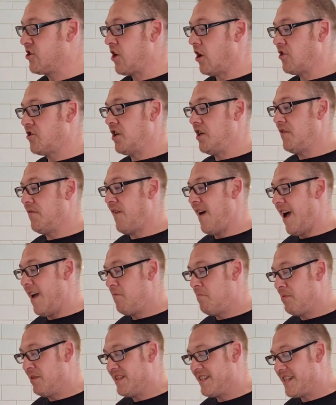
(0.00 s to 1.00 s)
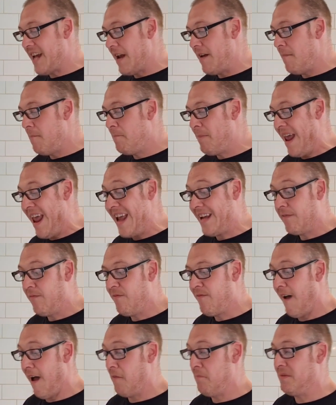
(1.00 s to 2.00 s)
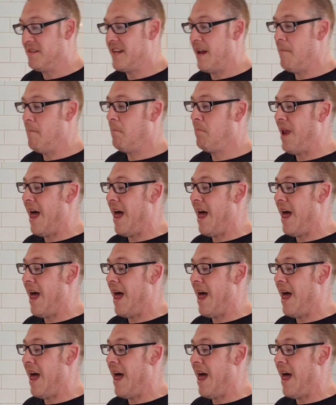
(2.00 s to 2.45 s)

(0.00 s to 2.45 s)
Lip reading: sausage 5%, bacon 5%,